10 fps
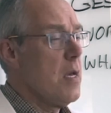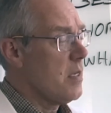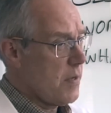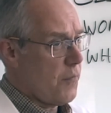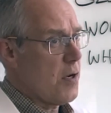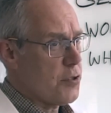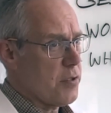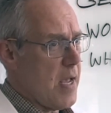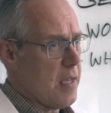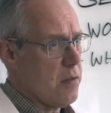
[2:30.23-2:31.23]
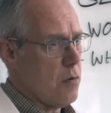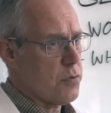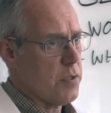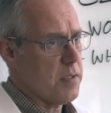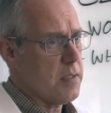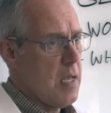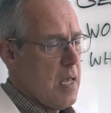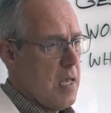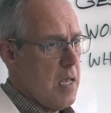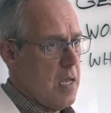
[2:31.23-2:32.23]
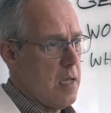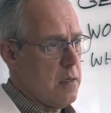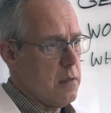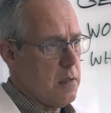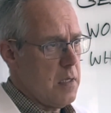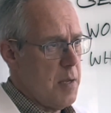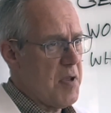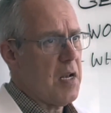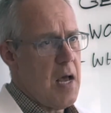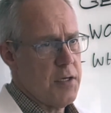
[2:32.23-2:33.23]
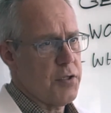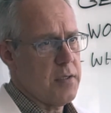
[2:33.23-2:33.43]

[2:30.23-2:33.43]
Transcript: differential diagnosis in immunologic